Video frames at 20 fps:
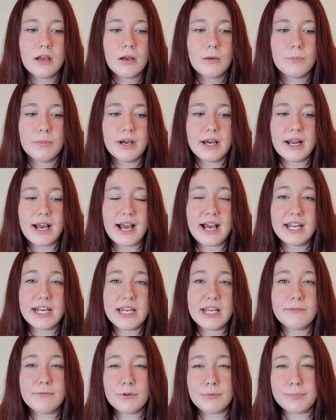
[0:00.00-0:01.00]
but I
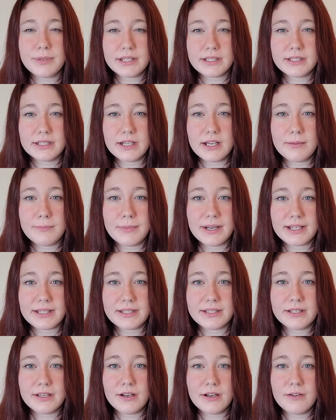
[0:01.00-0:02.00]
never picked it up
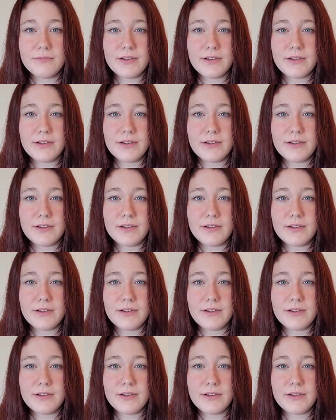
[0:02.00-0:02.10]
myself.